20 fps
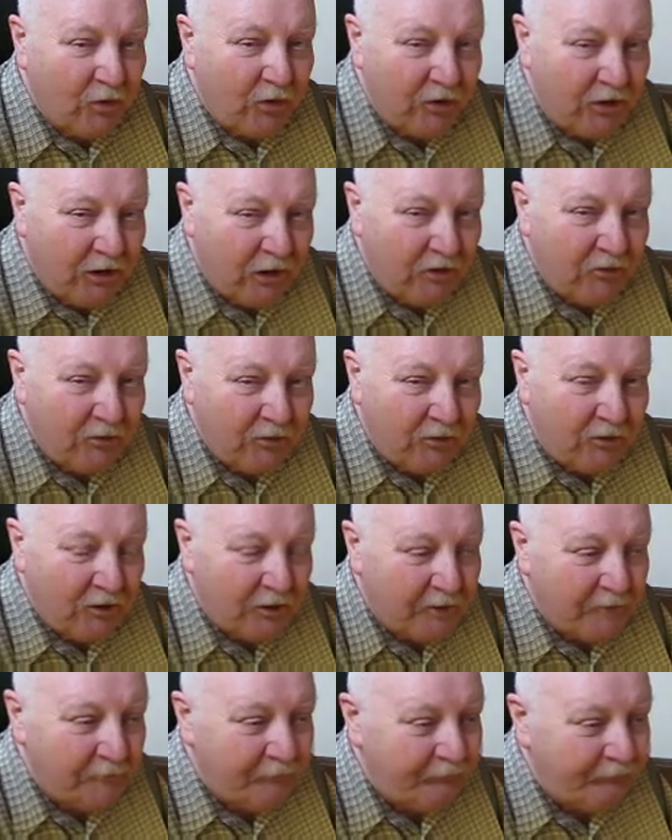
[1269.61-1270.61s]
the
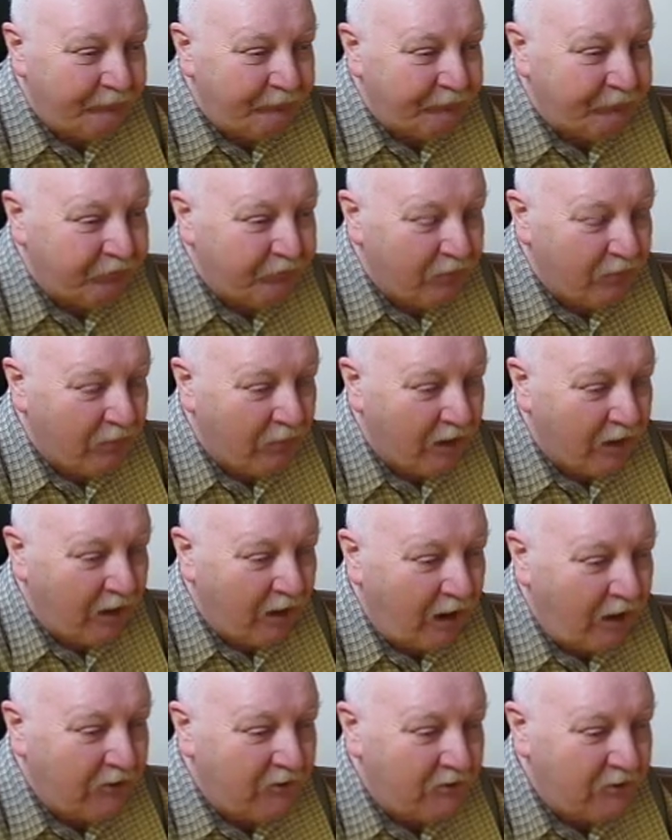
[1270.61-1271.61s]
country
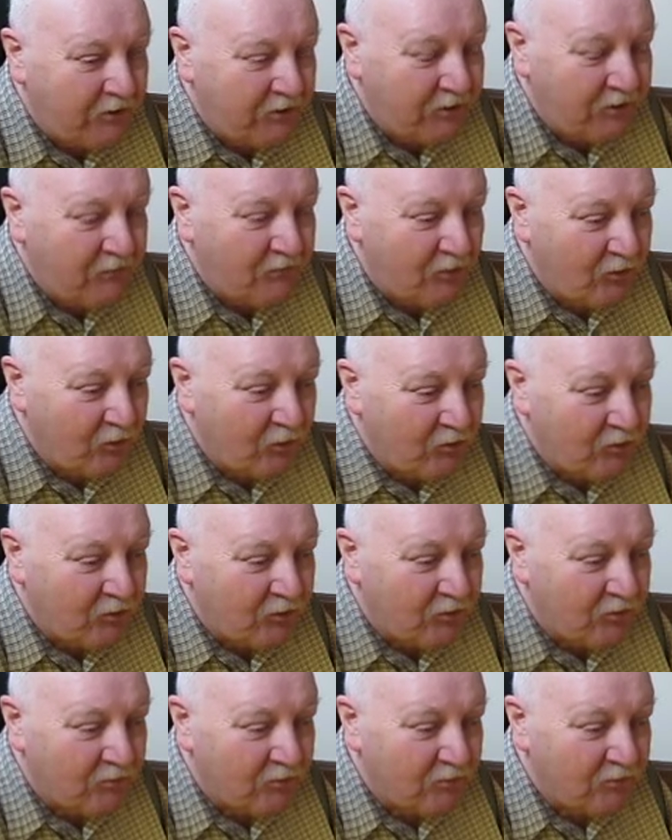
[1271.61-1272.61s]
under
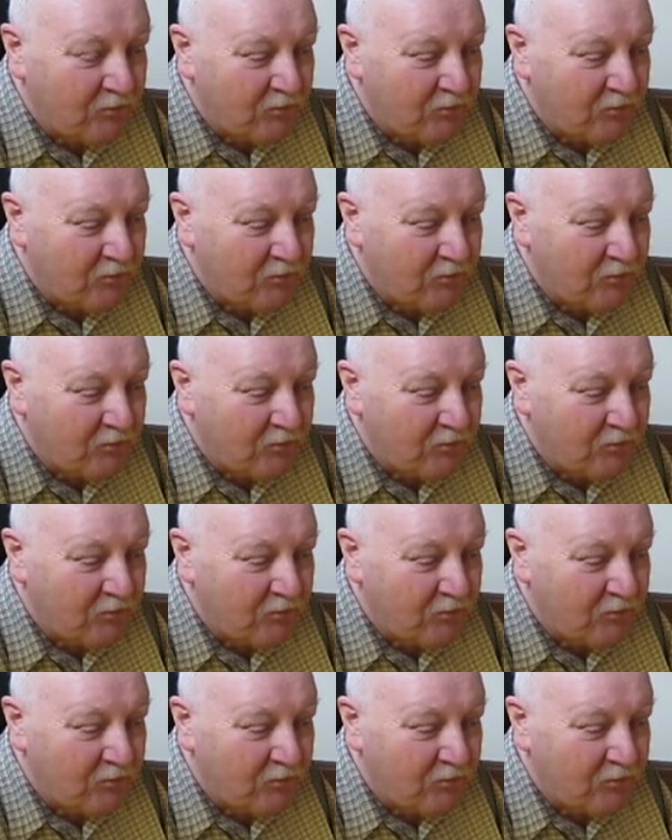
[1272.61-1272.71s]
devolution